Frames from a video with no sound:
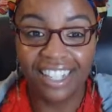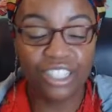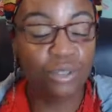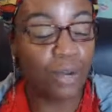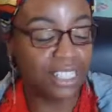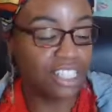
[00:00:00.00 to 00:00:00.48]

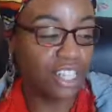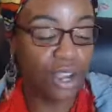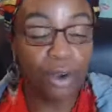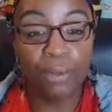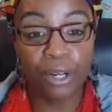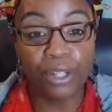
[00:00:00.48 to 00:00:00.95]
is great to
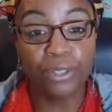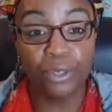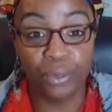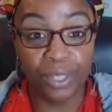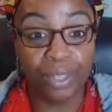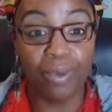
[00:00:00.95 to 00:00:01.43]
go, but are you
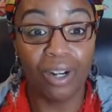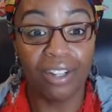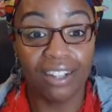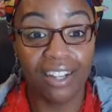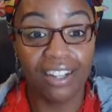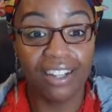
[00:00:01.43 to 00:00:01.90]
doing the
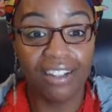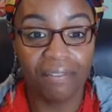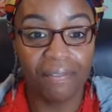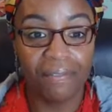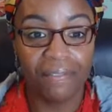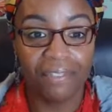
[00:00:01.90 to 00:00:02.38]
work?
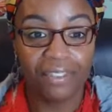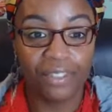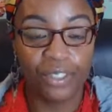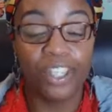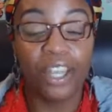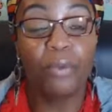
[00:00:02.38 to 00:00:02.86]

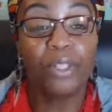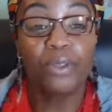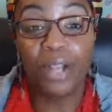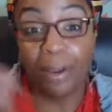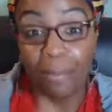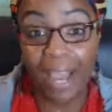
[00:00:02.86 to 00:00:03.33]
So that when
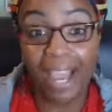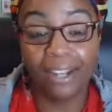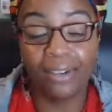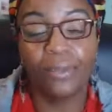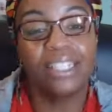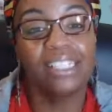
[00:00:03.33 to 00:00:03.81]
you come
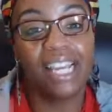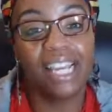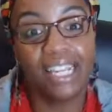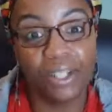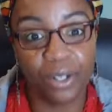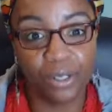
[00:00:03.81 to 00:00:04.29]
back, we can say,
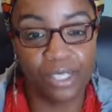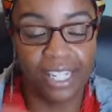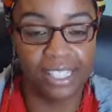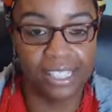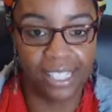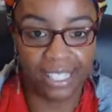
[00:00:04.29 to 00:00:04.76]
here goes the
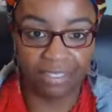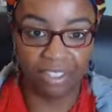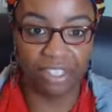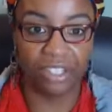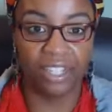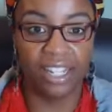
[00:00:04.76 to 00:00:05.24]
next leg of
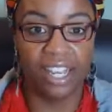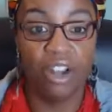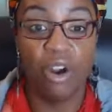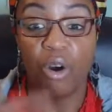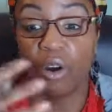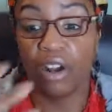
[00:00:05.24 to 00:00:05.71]
the journey.
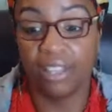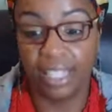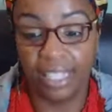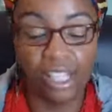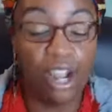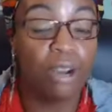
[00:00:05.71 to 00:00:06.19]
Or
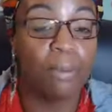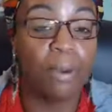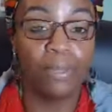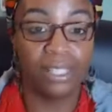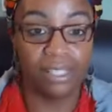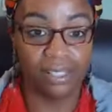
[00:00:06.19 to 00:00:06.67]
let's talk
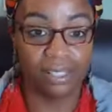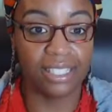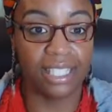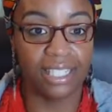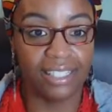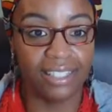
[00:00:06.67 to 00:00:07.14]
about what this
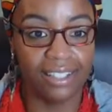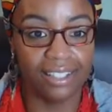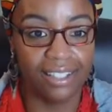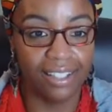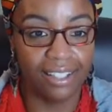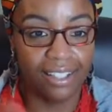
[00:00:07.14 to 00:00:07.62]
looks like.
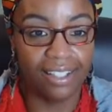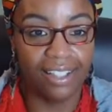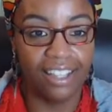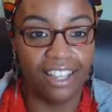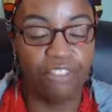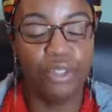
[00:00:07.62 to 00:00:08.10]

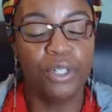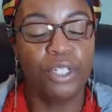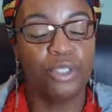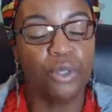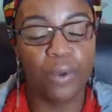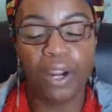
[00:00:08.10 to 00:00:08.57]
If you
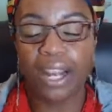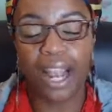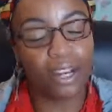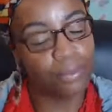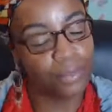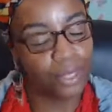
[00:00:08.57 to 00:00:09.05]
didn't do the work,
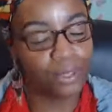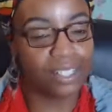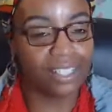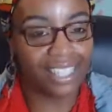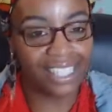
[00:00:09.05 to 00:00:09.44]
how can we go to